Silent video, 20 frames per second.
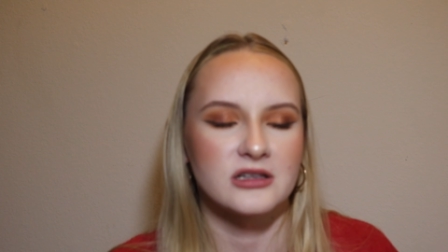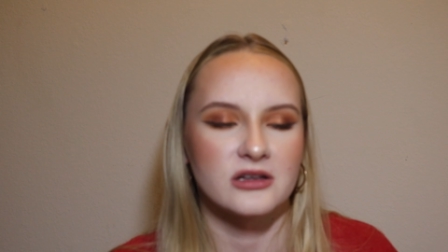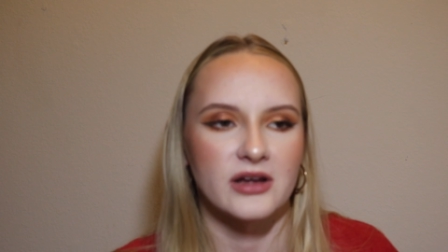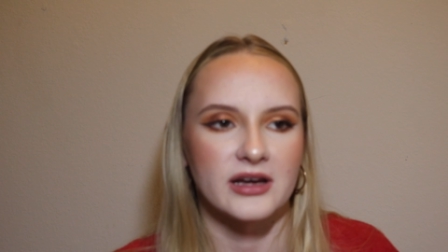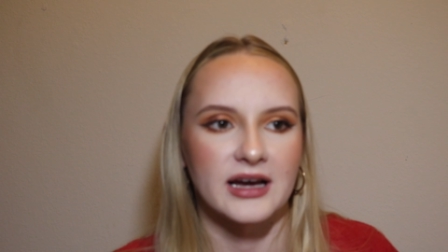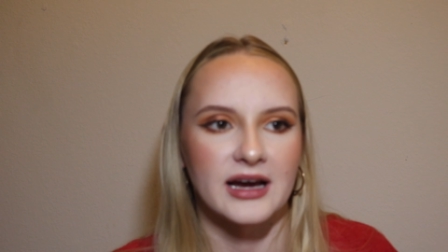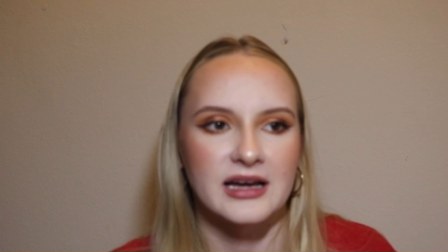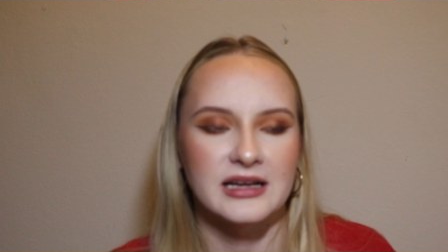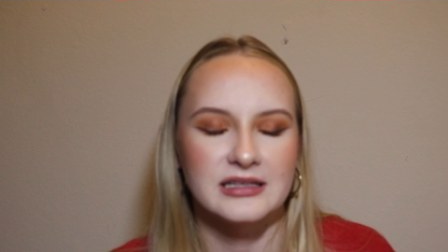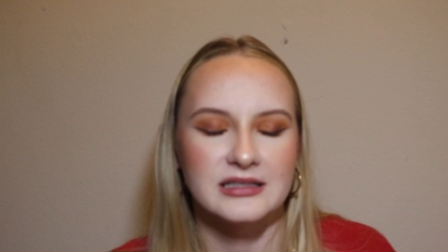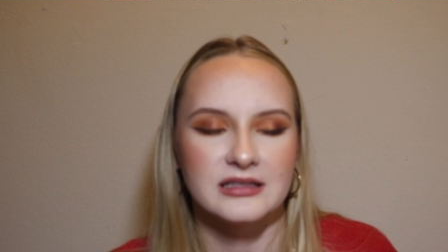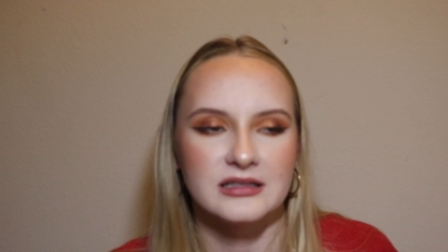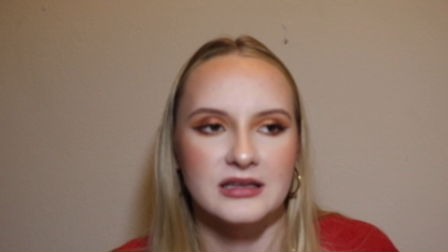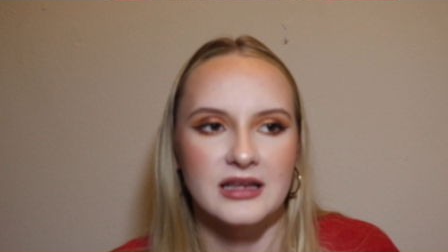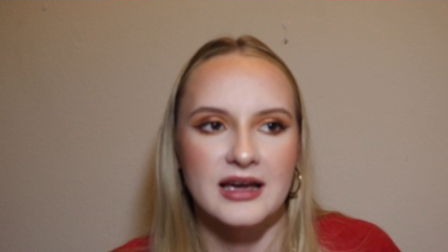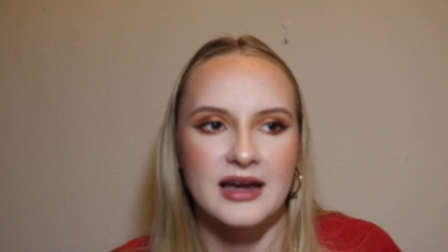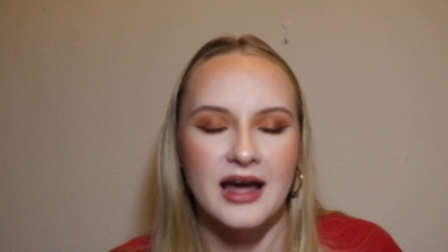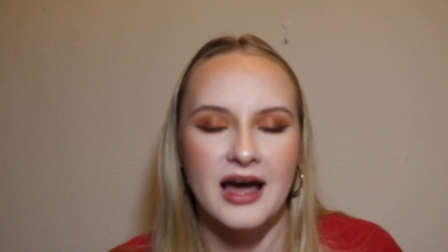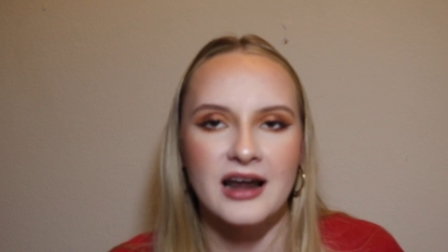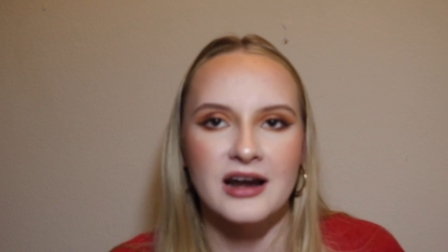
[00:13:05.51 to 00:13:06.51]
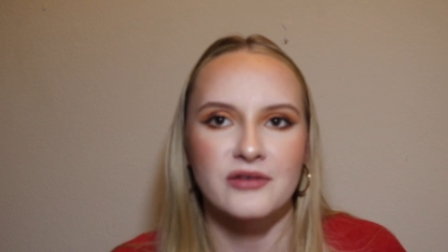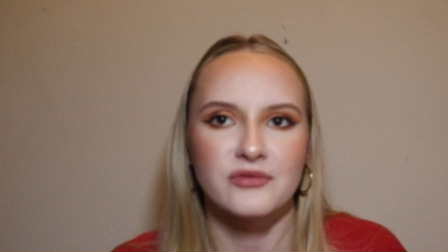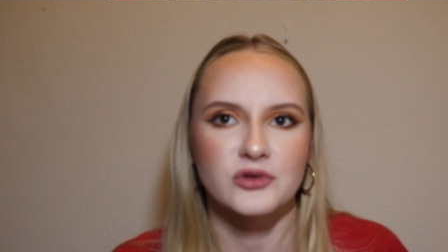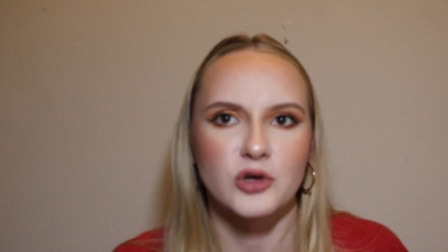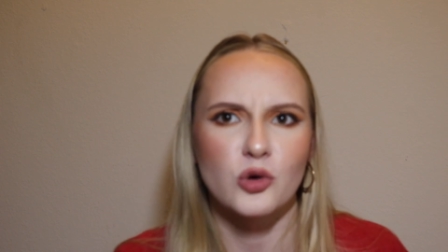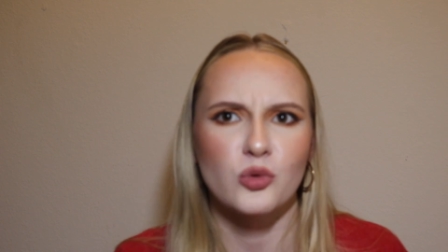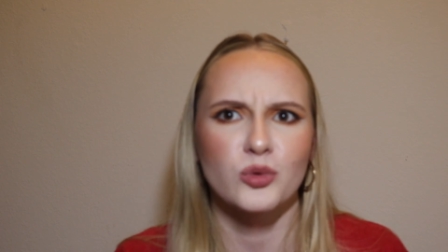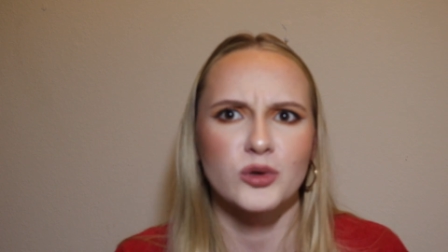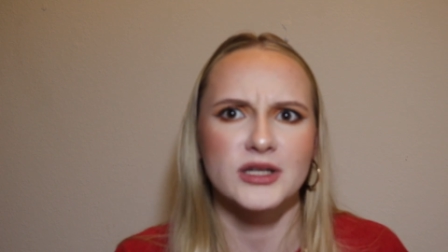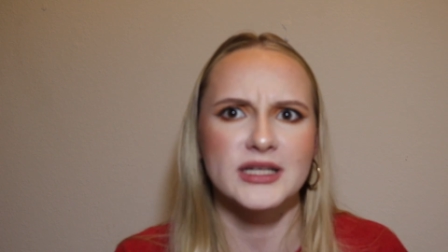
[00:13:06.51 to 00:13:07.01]
so like I kind of
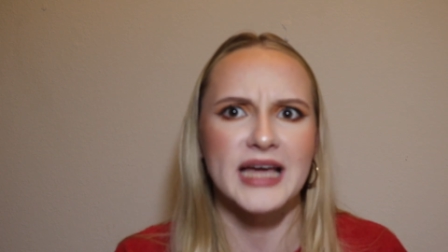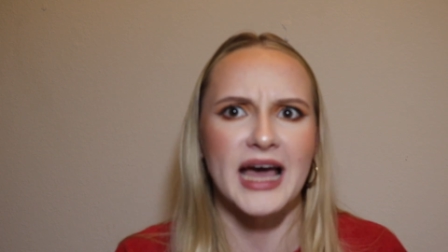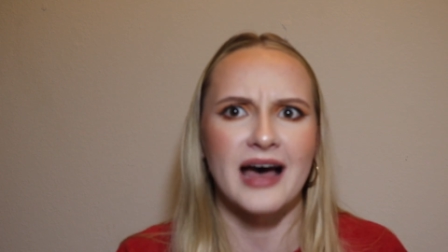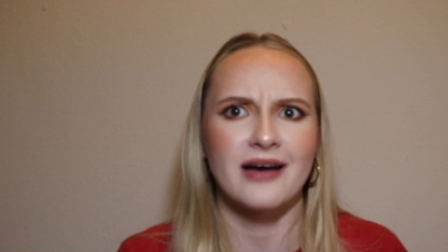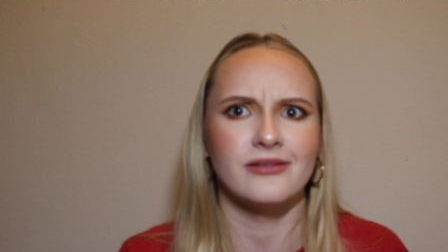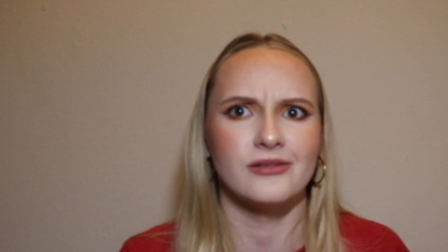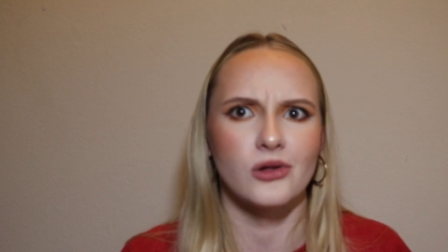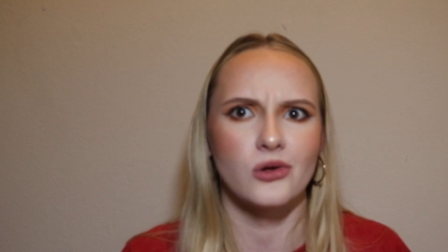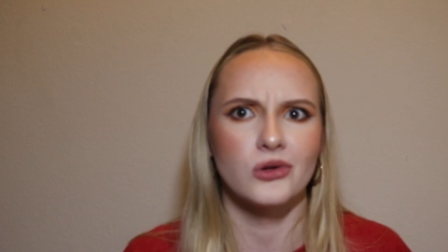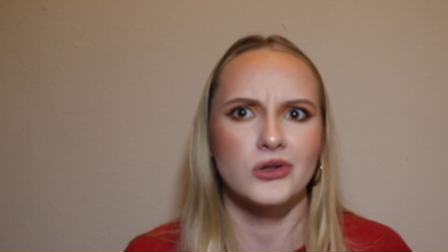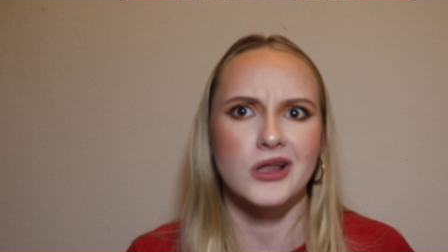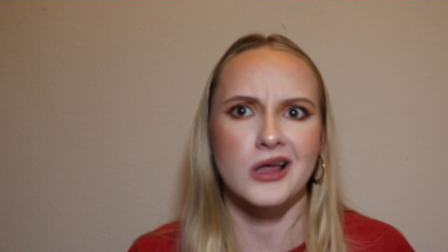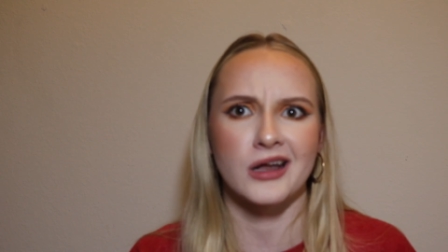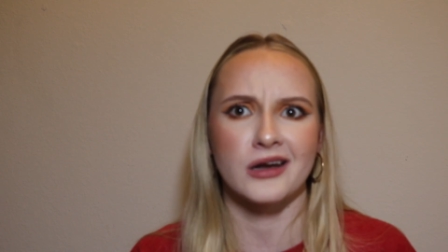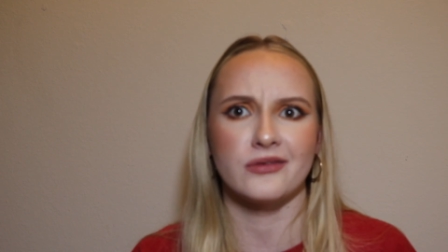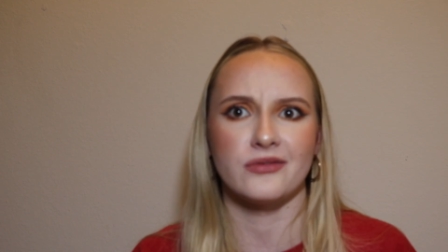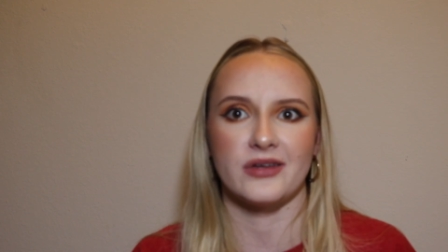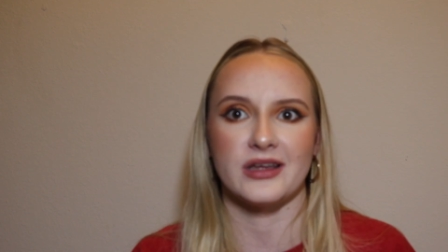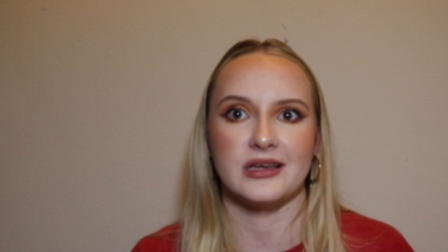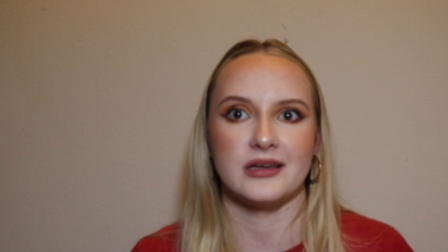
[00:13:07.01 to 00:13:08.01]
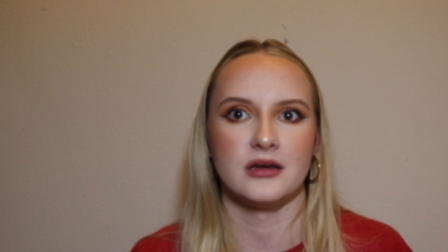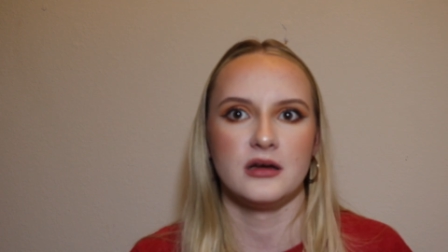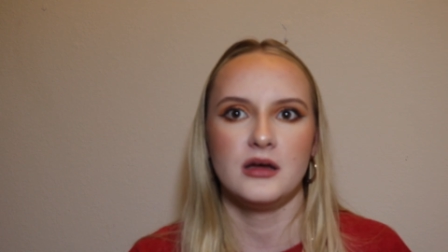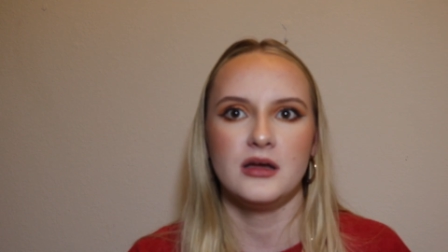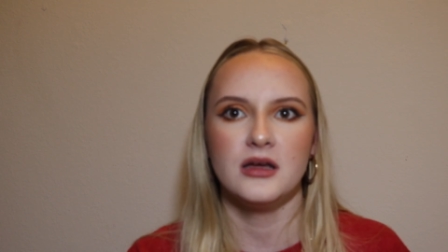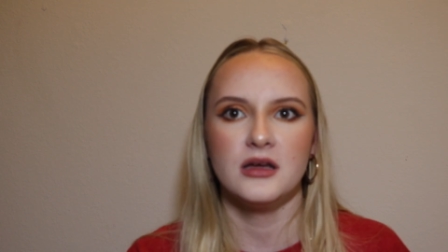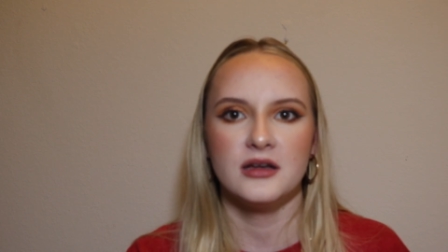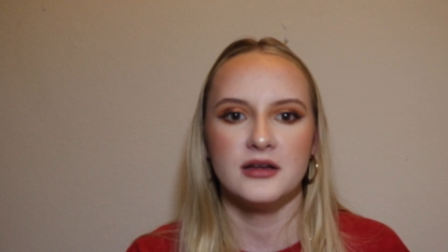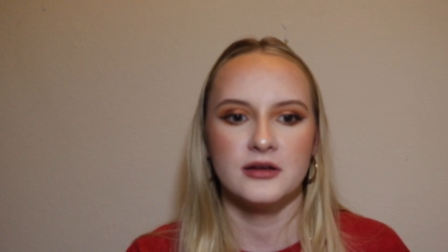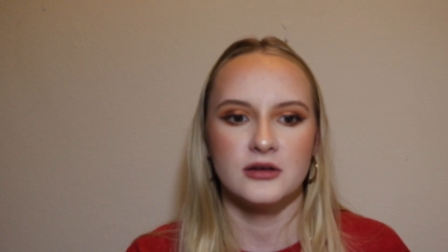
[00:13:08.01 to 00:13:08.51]
don't really have a whole lot of like
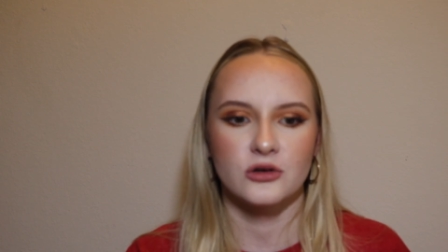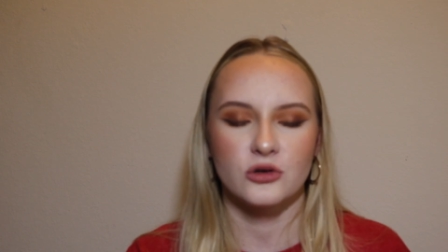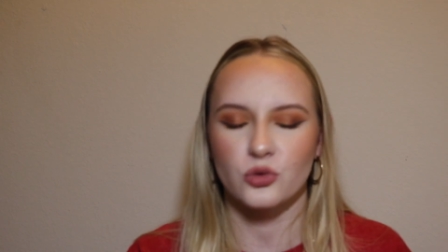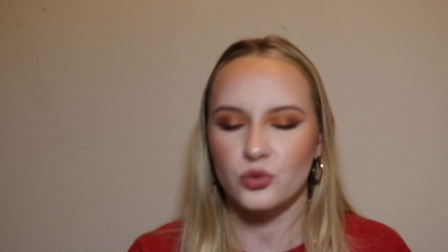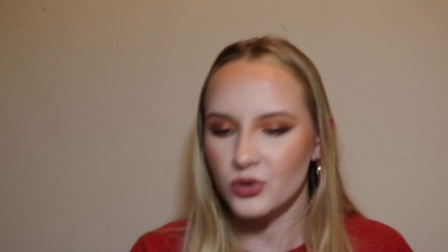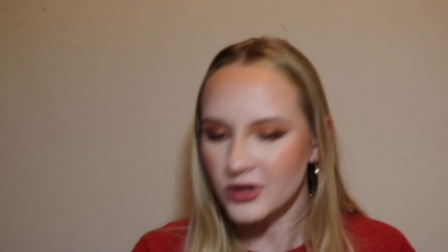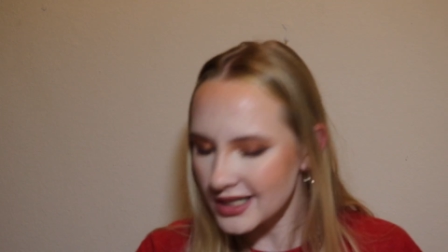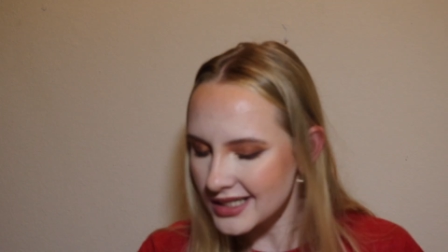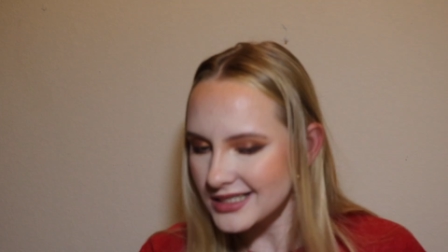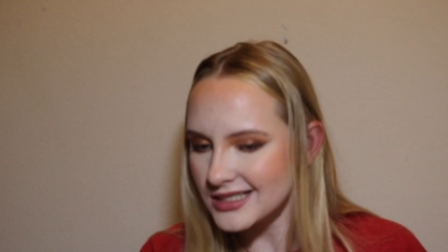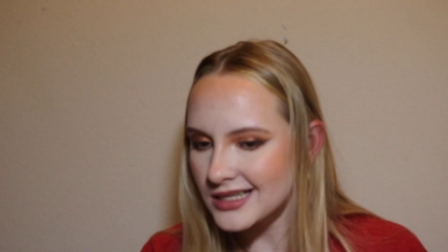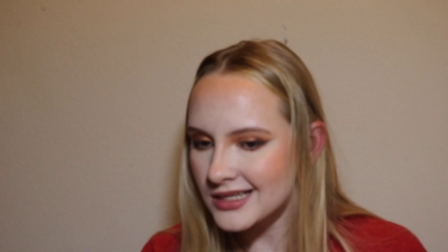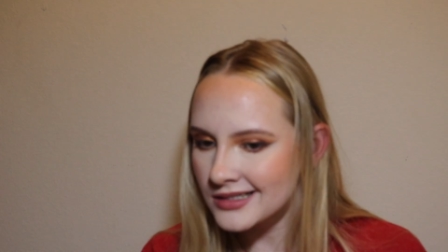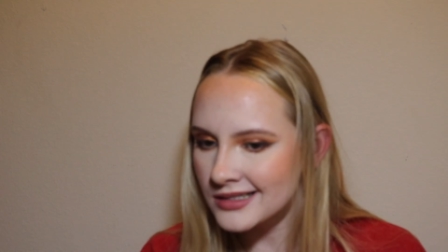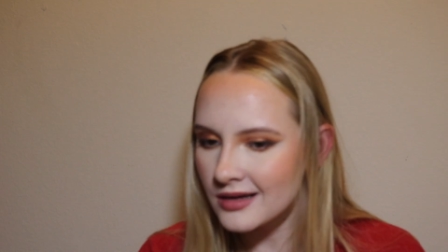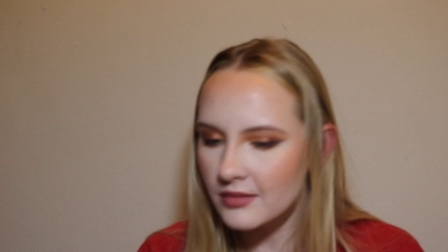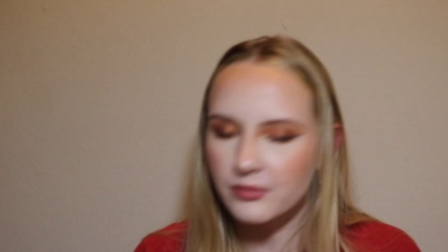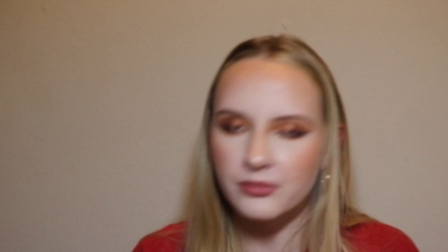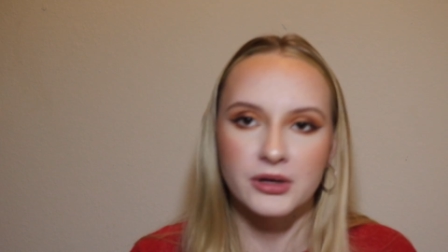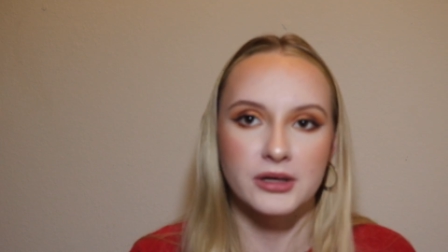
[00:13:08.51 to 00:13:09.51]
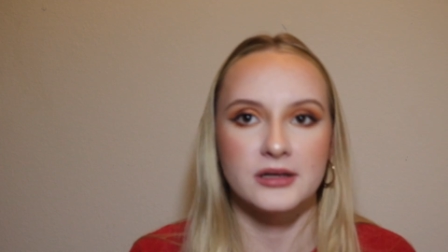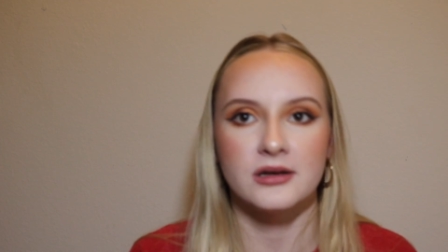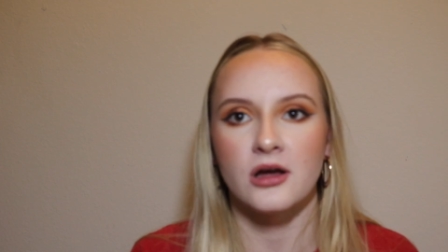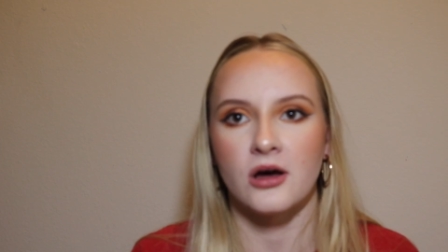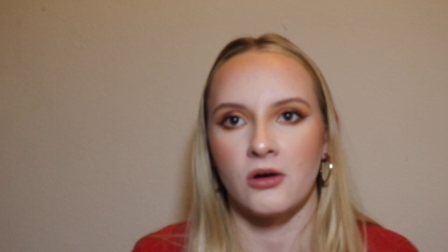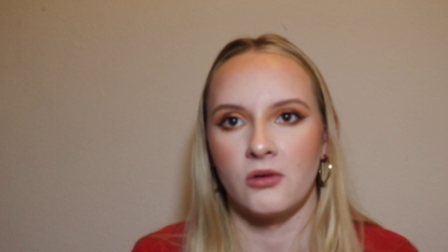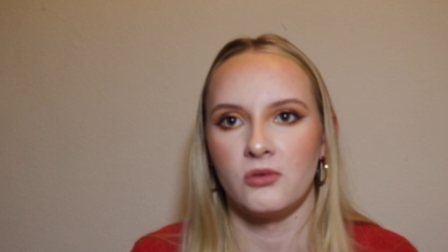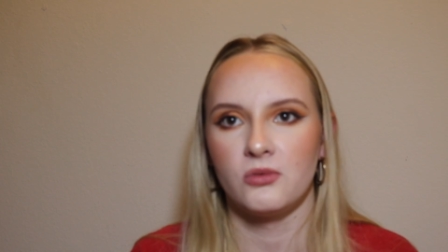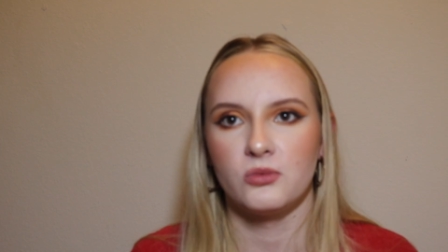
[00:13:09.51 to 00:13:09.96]
criticism, but no.